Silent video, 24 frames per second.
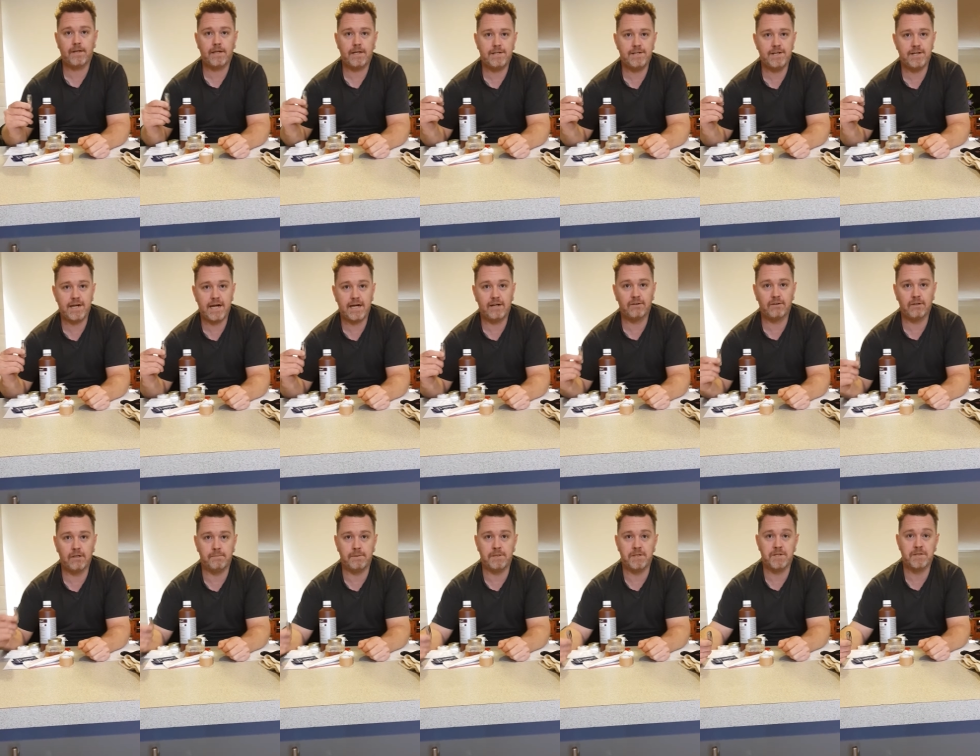is your nail
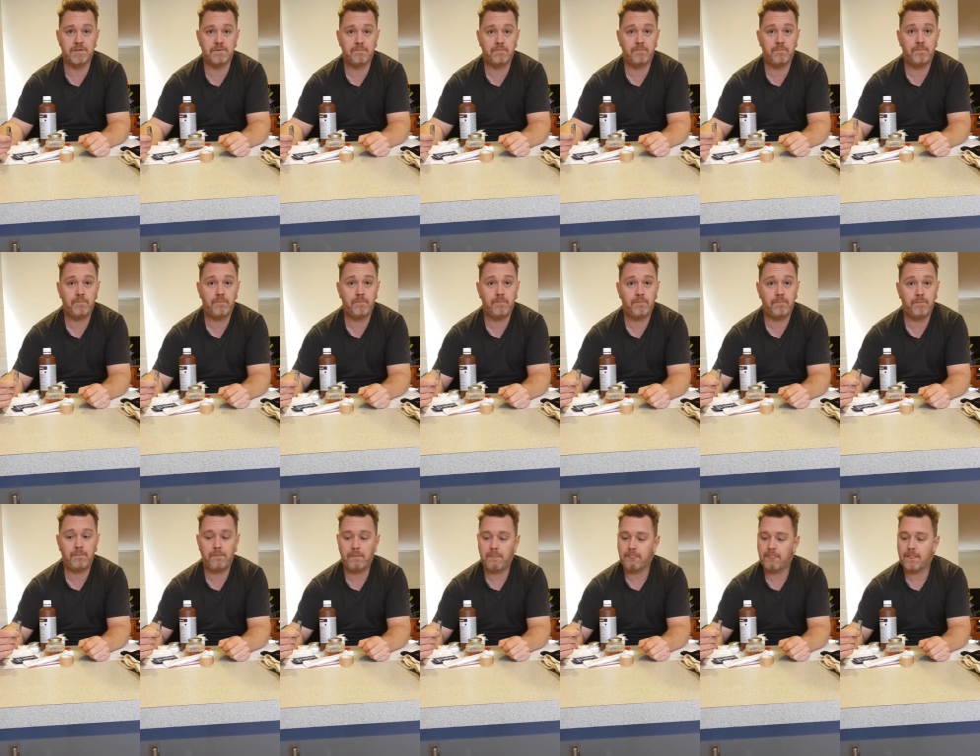clippers.
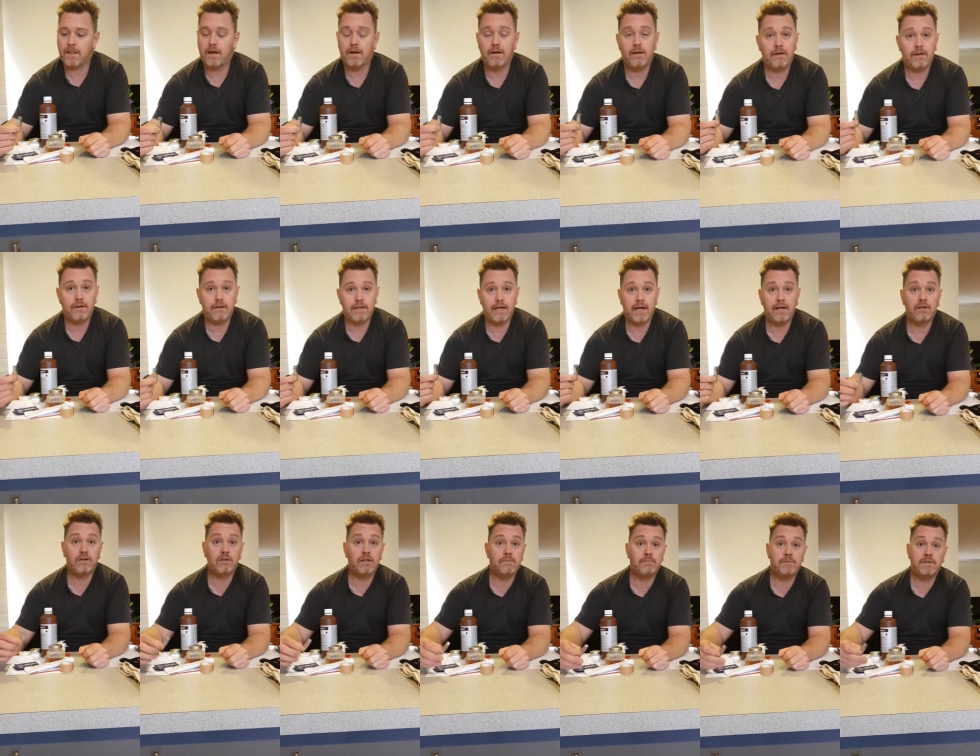Nail
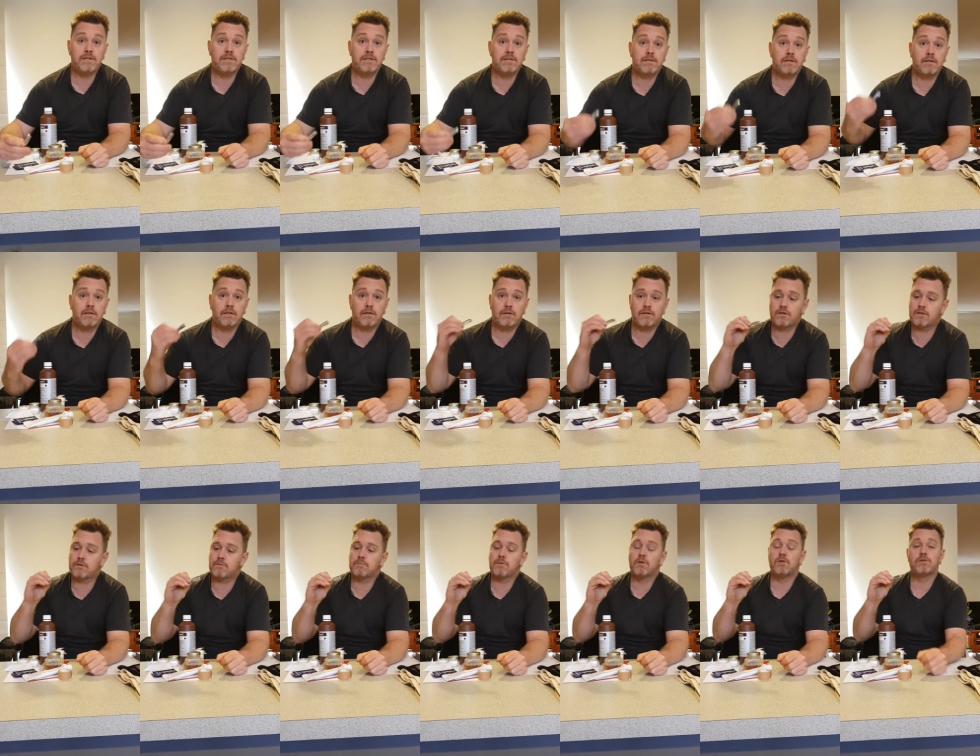clippers,
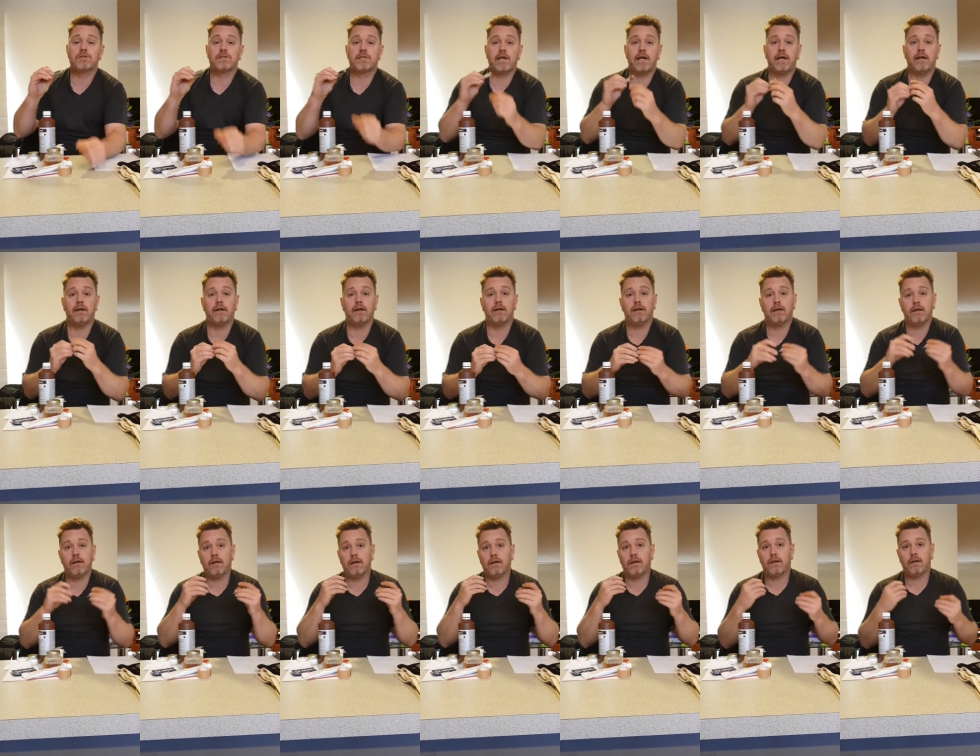small set,
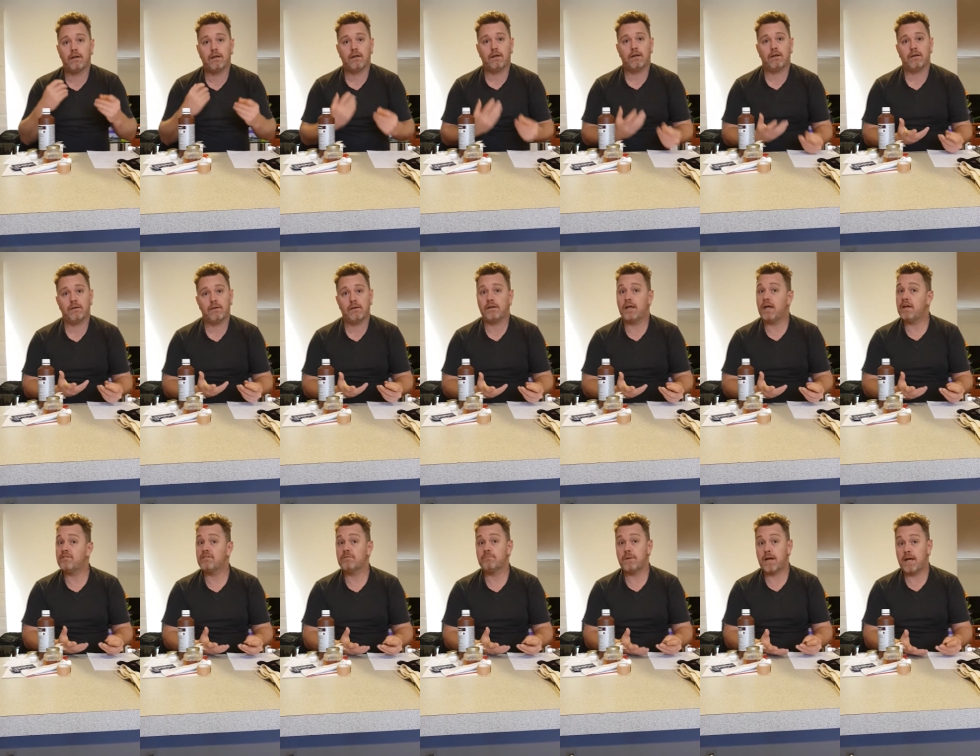
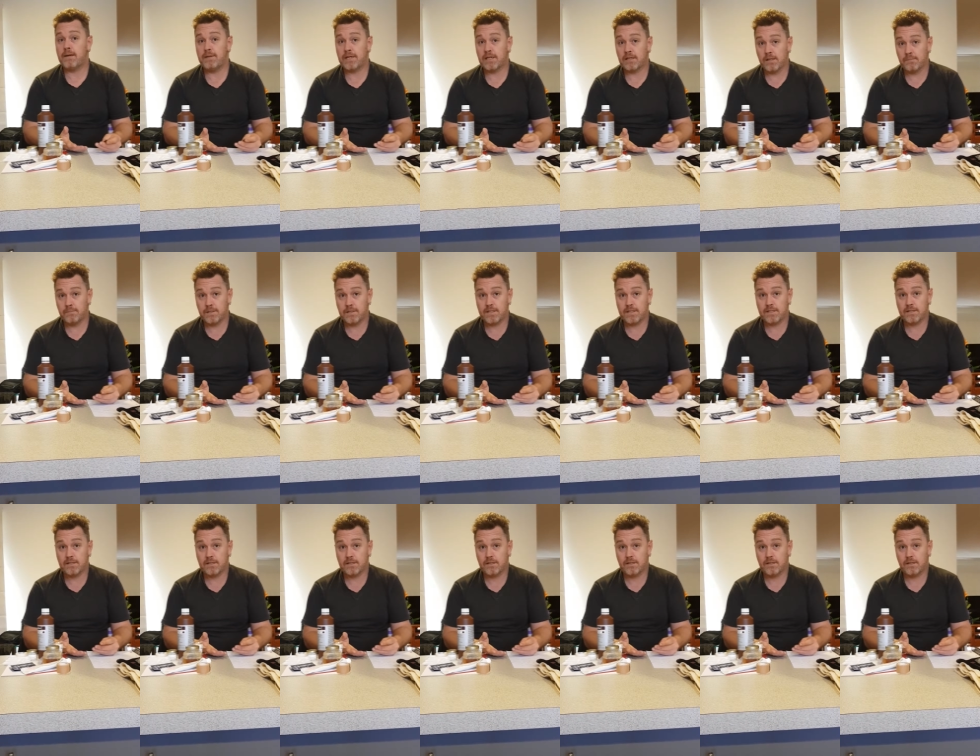even baby clippers,